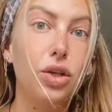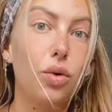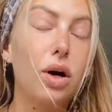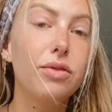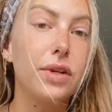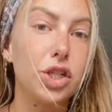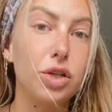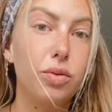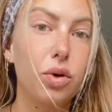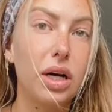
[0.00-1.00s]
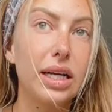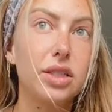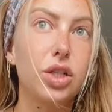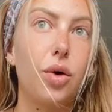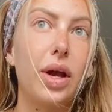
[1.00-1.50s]
your vision board
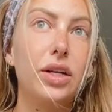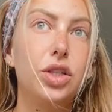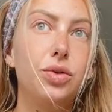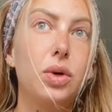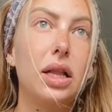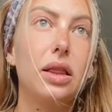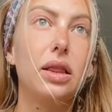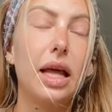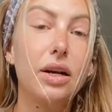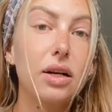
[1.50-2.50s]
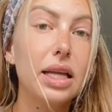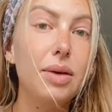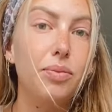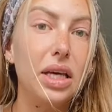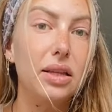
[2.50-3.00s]
is going to
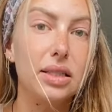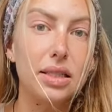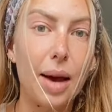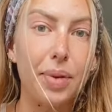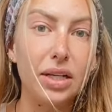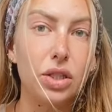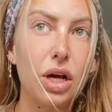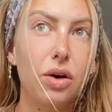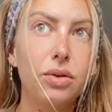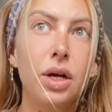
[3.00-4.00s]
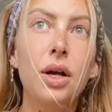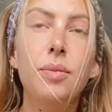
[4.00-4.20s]
literally be the stepping stone